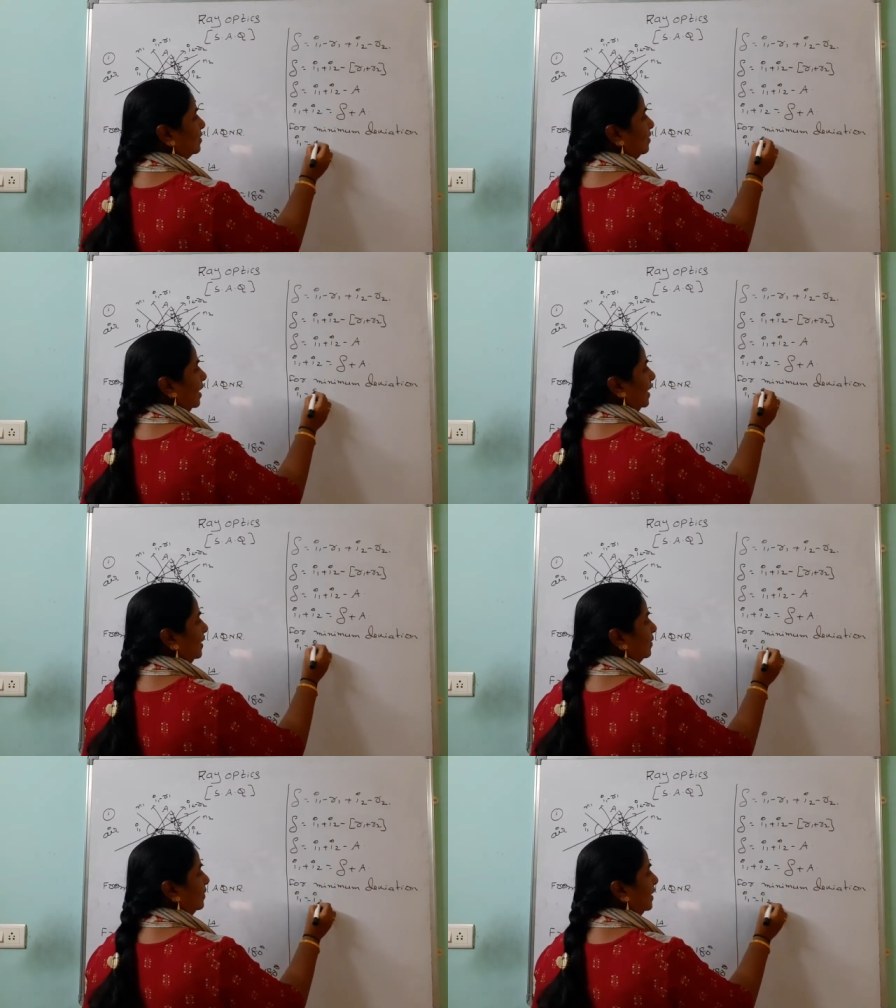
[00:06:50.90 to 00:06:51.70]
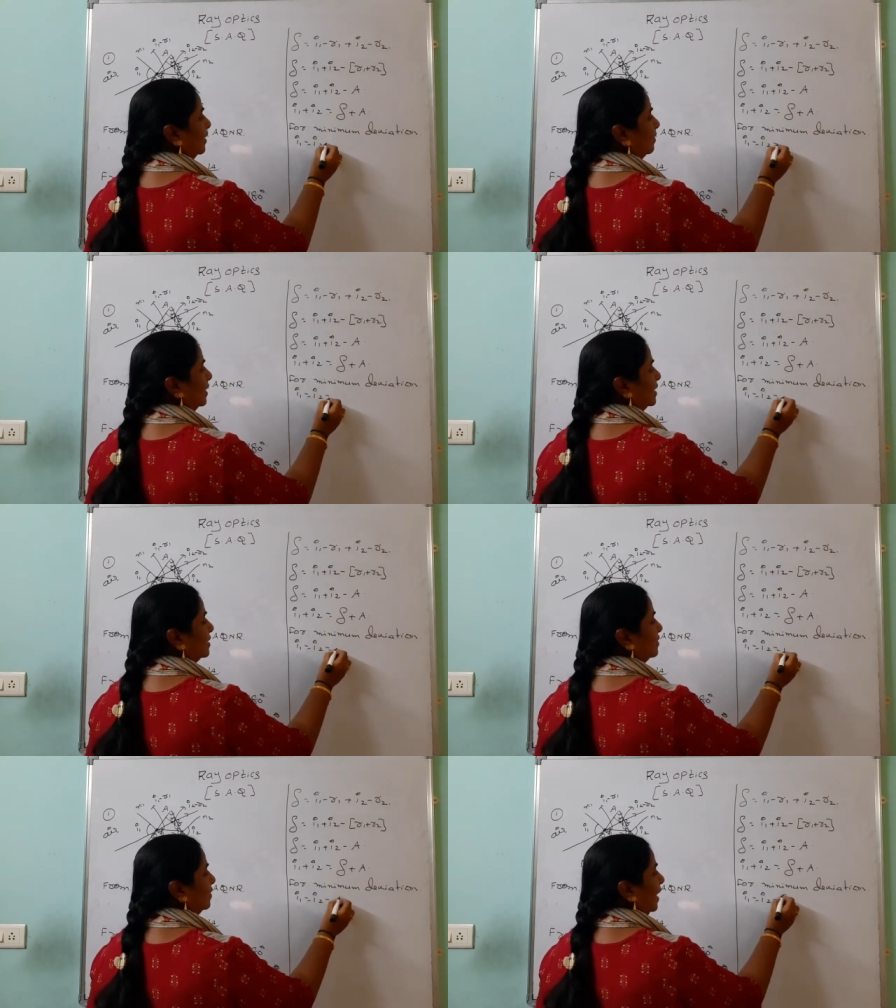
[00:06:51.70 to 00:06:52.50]
I2 equals
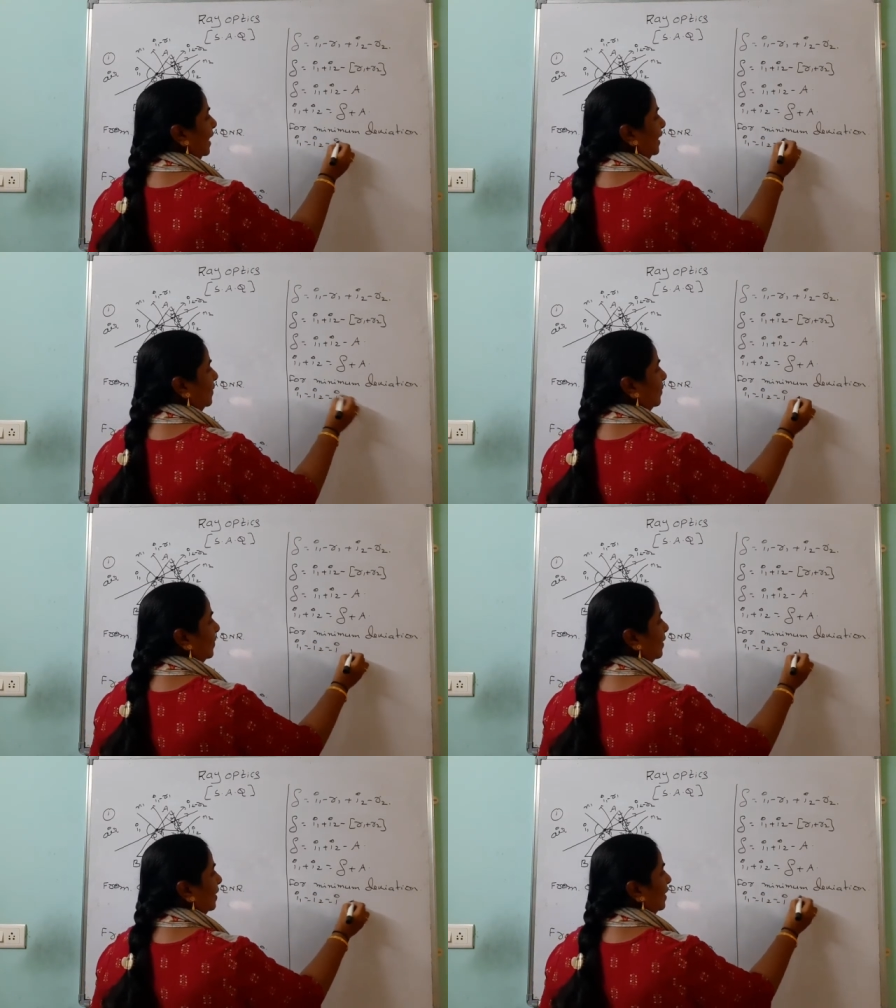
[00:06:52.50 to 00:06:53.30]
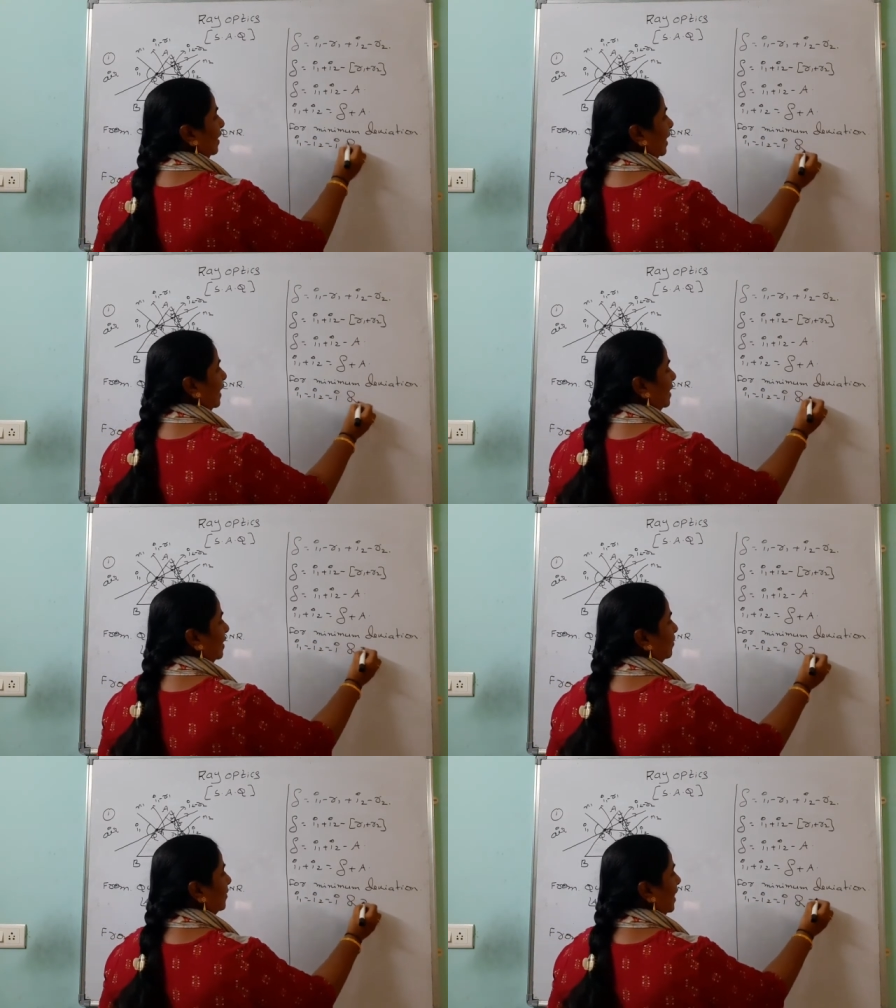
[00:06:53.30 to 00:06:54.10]
to I, and
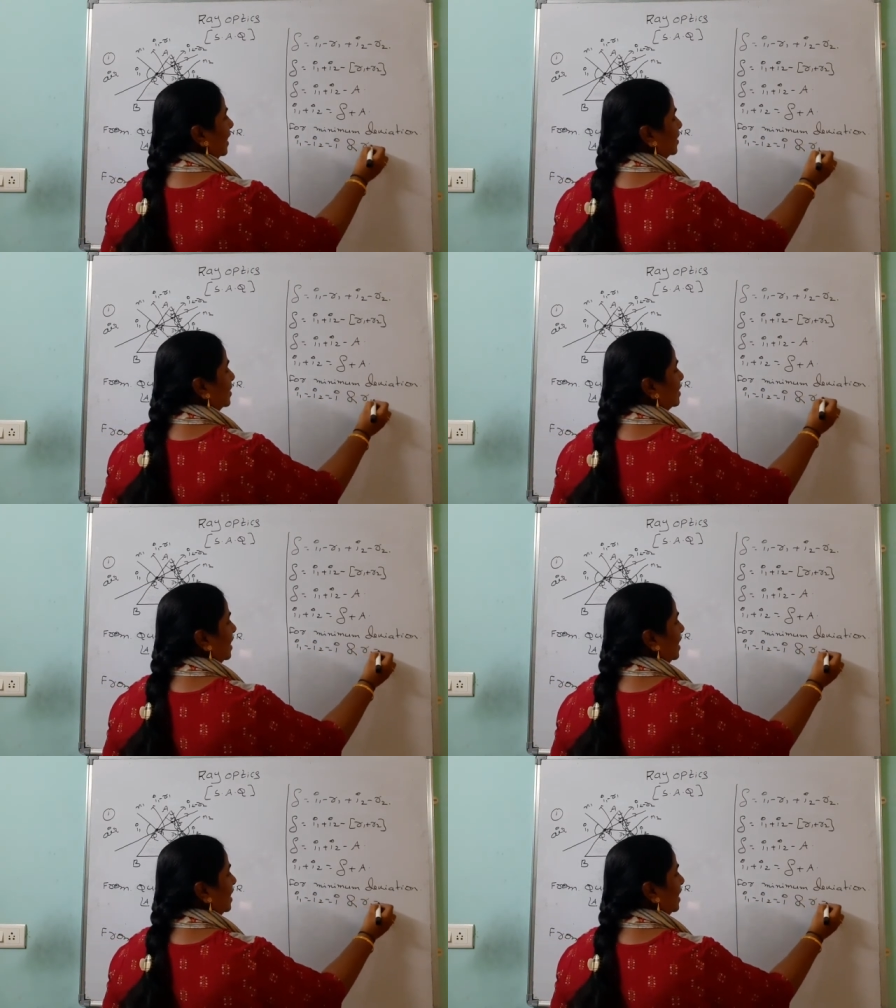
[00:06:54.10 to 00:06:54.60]
refractions